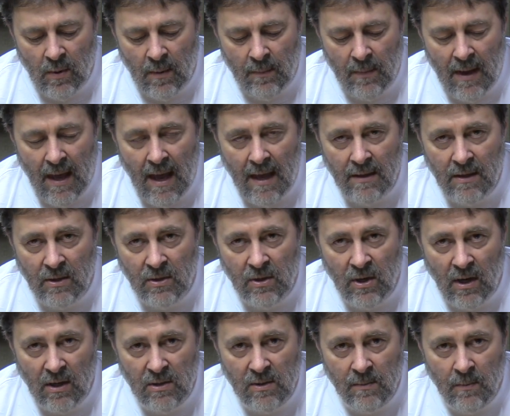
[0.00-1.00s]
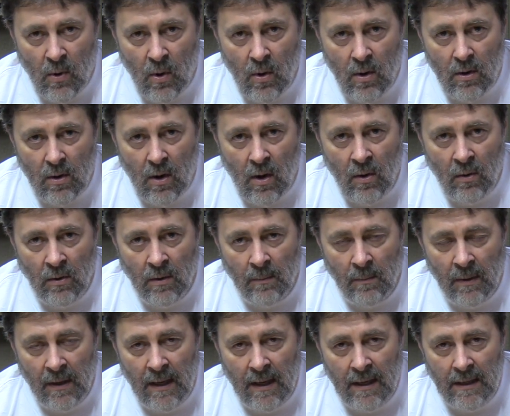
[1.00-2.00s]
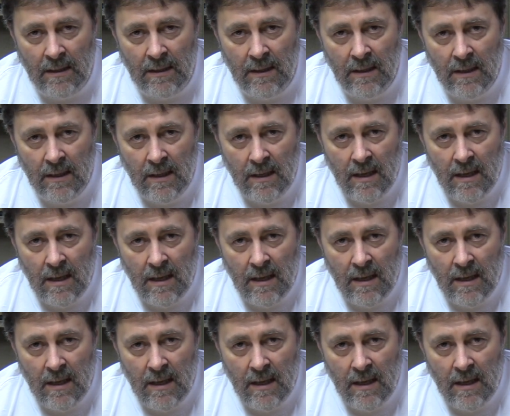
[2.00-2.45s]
apply the touch mark on the blade.